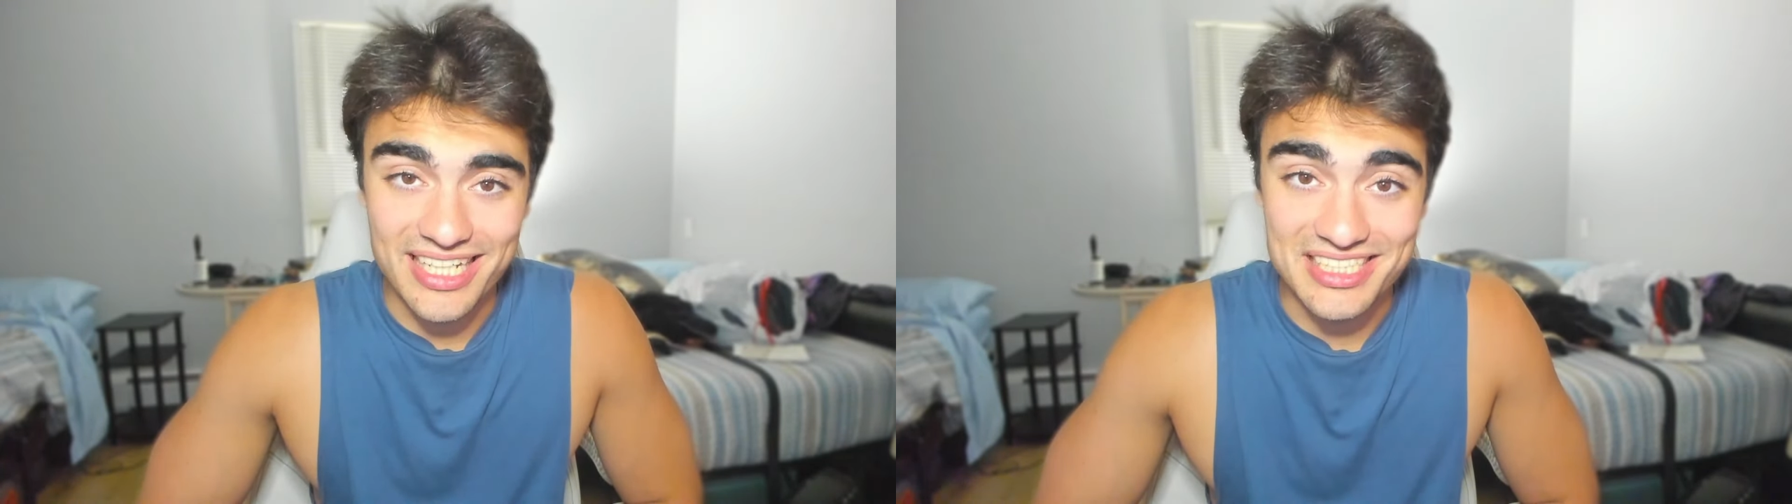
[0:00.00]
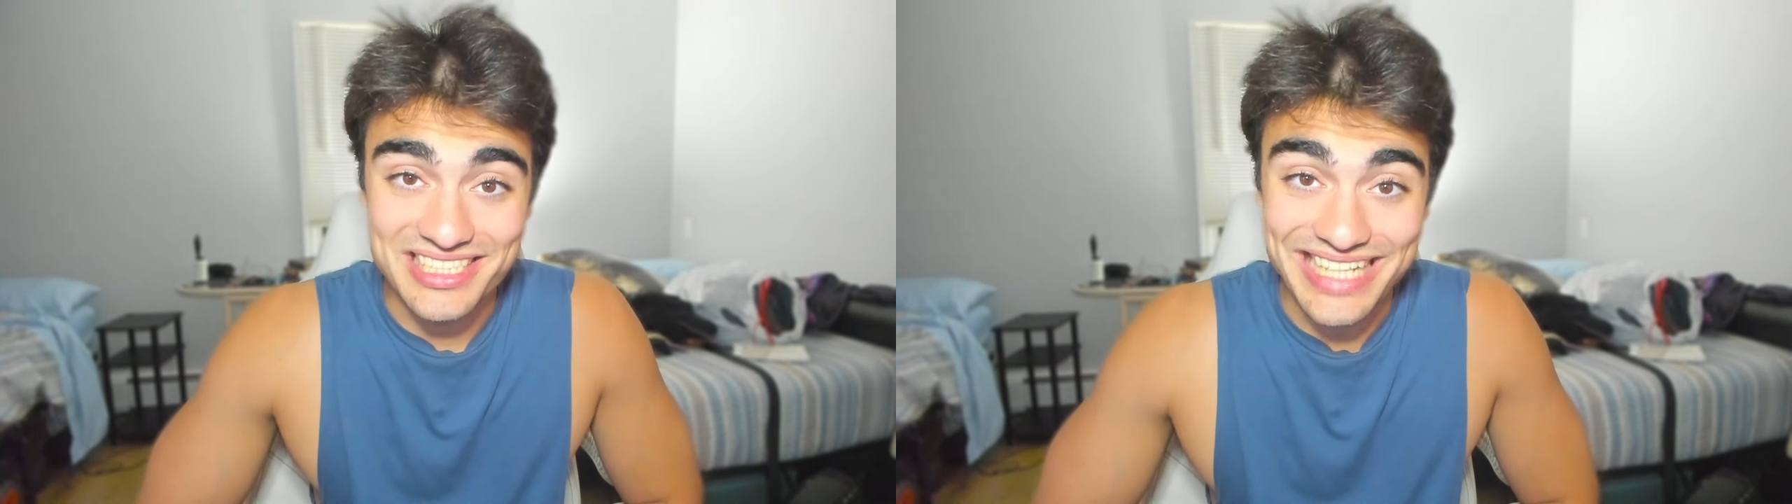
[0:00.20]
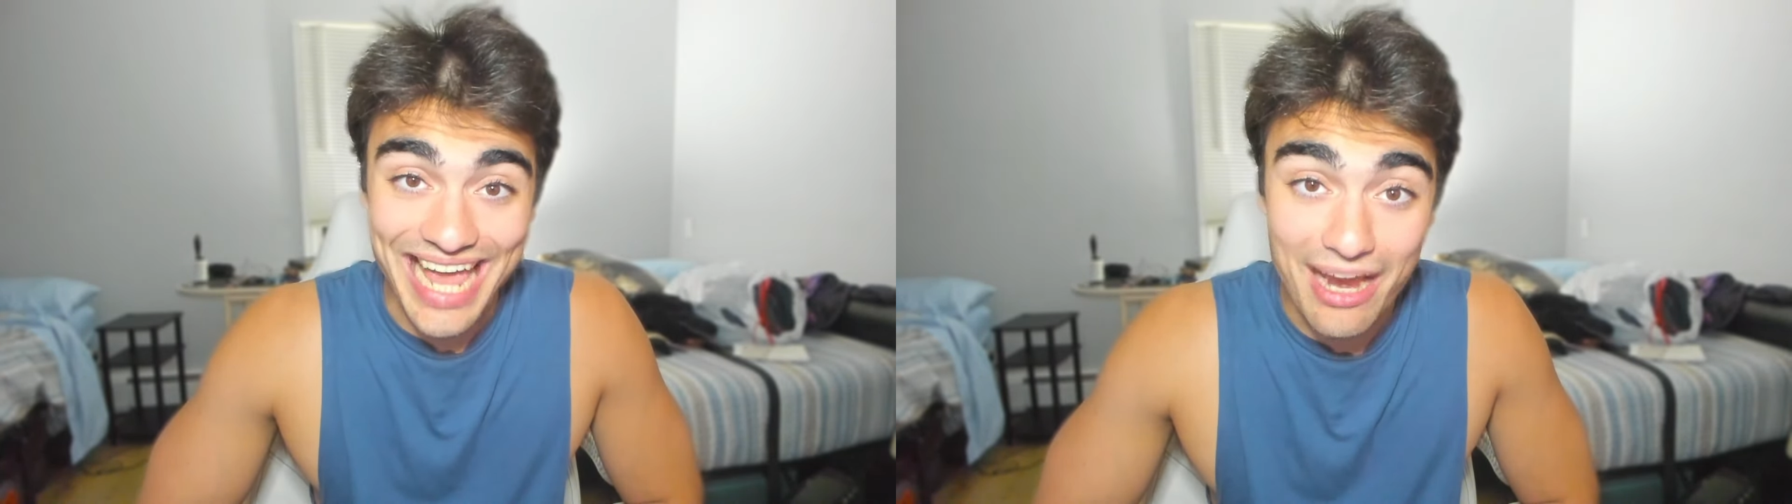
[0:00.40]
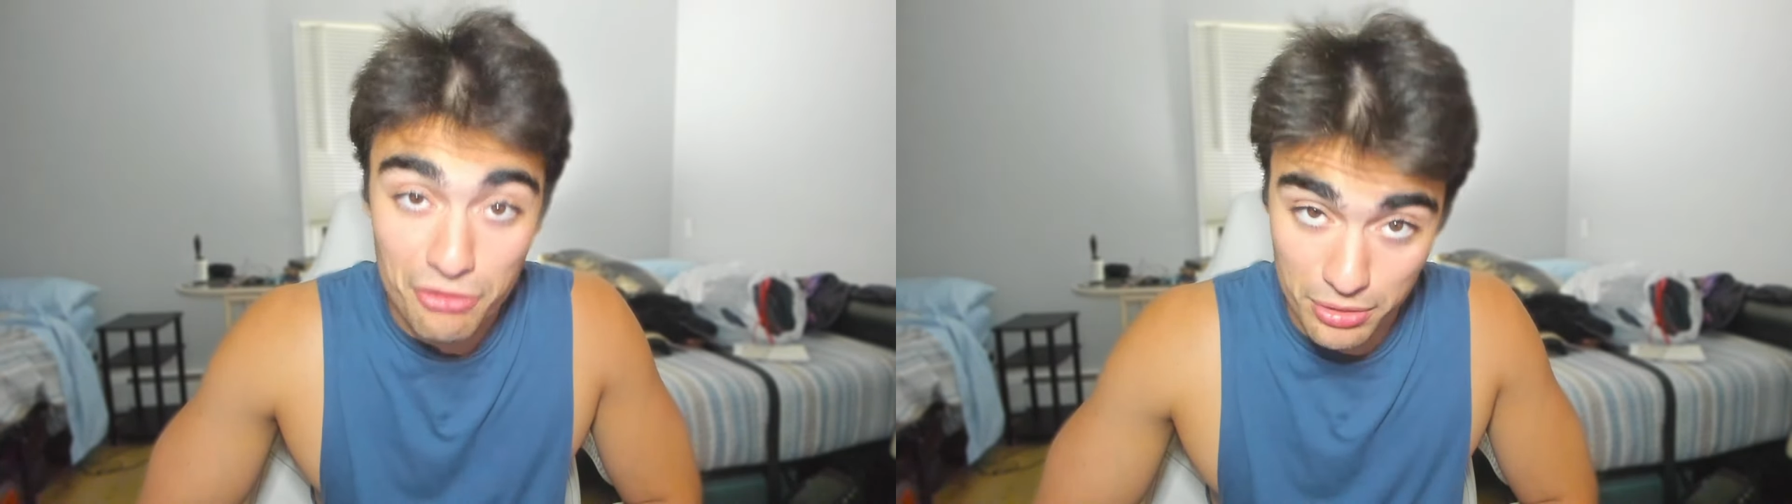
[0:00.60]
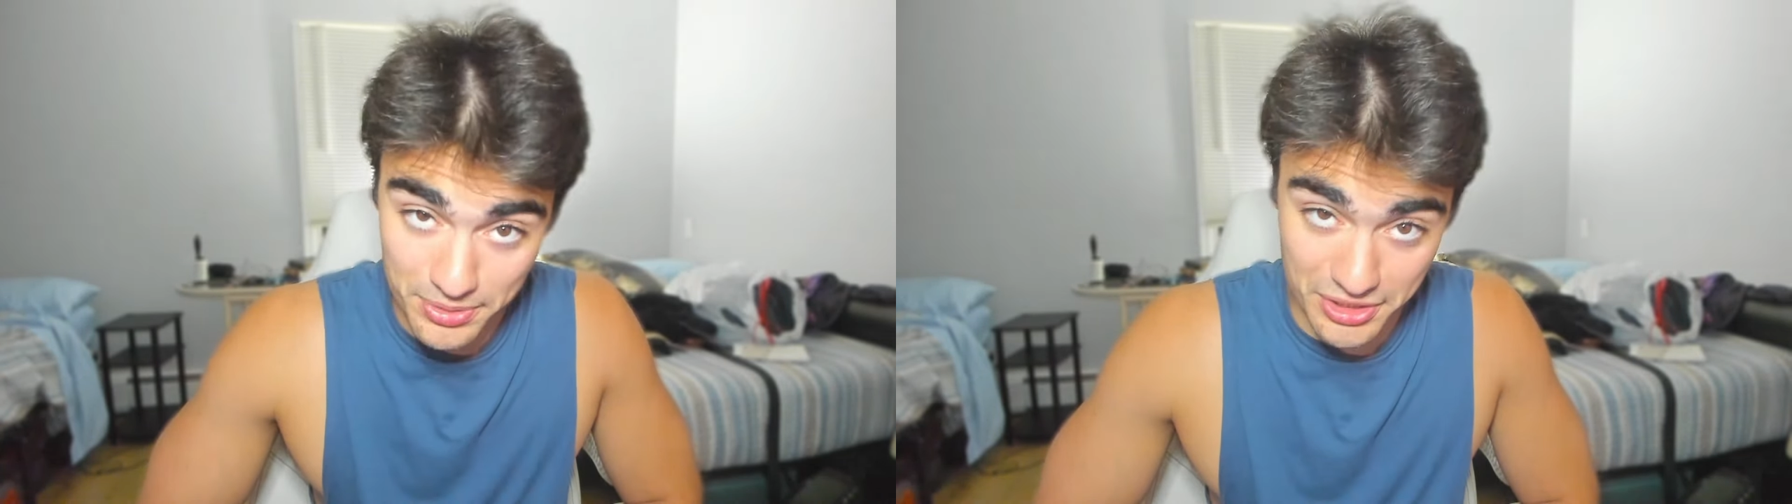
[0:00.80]
is
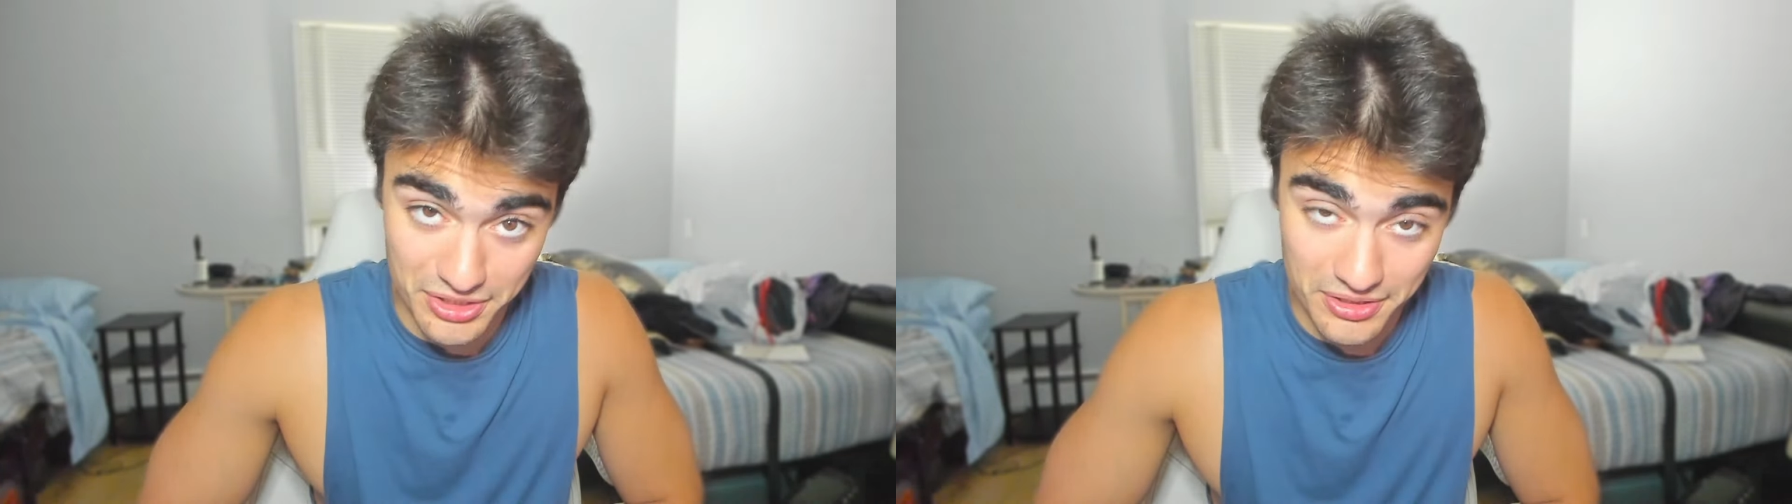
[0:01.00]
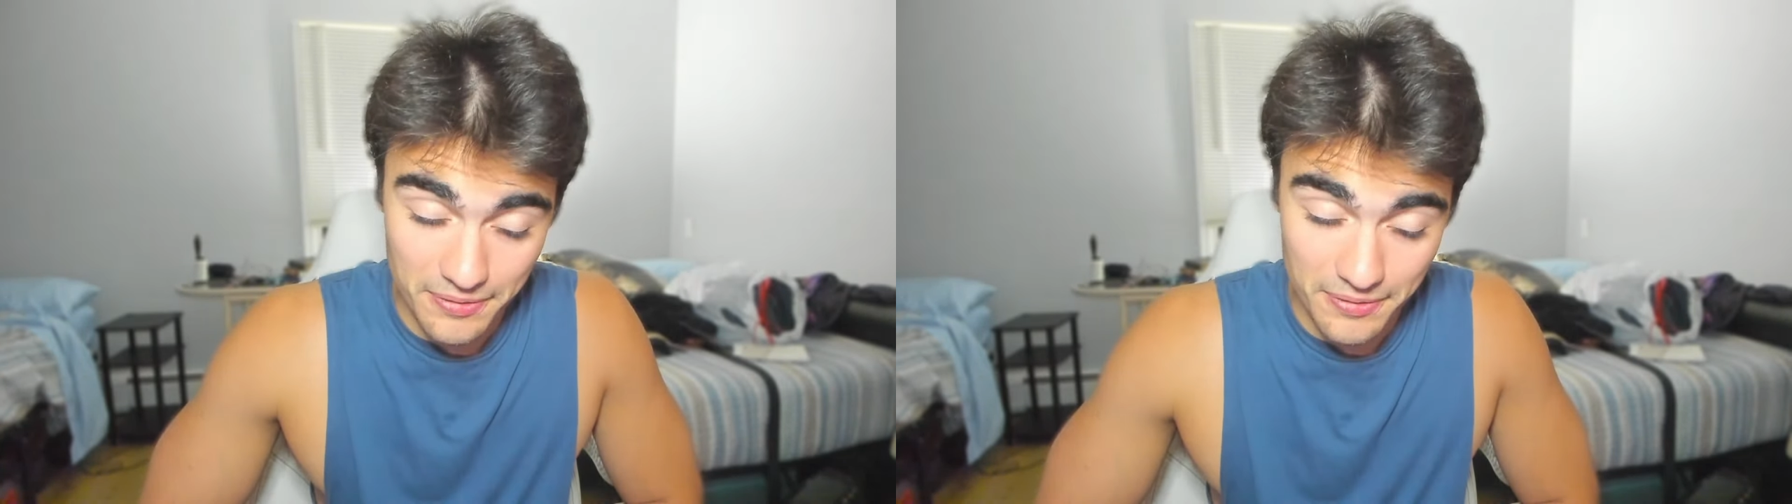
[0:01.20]
terrible.